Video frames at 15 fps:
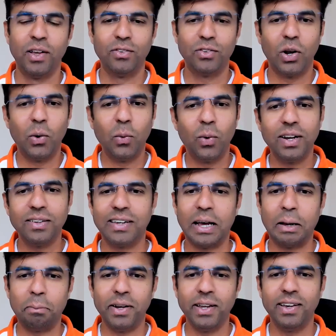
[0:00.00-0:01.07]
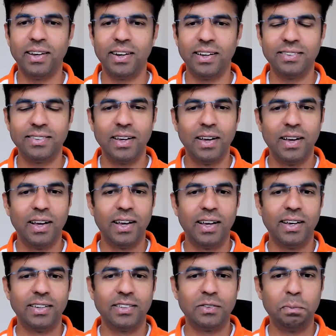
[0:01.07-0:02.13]
So now what is happening here is
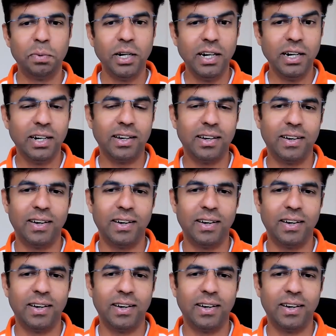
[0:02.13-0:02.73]
a sprint